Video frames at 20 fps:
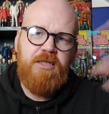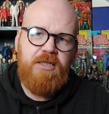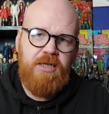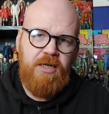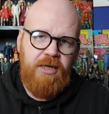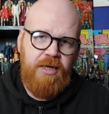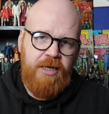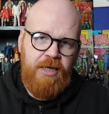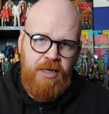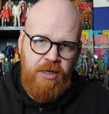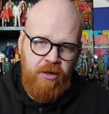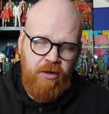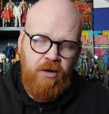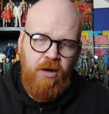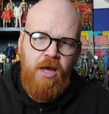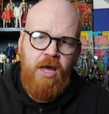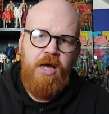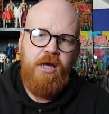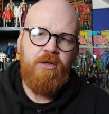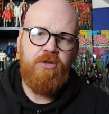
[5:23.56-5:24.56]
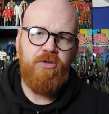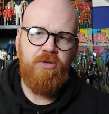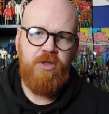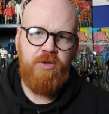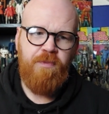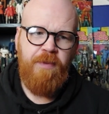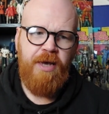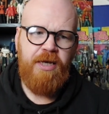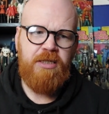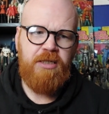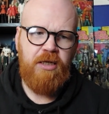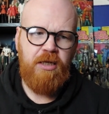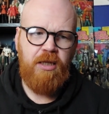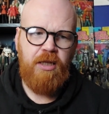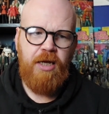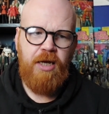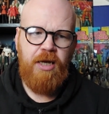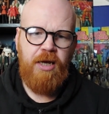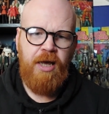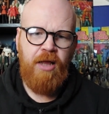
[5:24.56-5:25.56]
it here. So it's
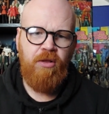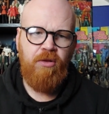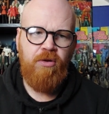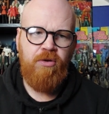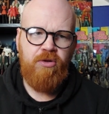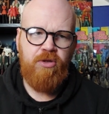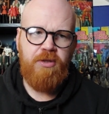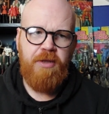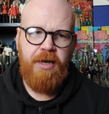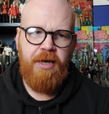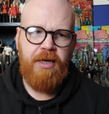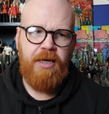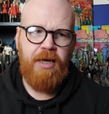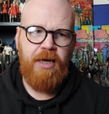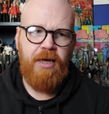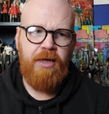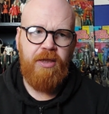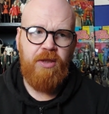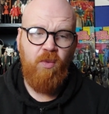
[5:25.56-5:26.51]
basically, it looks like the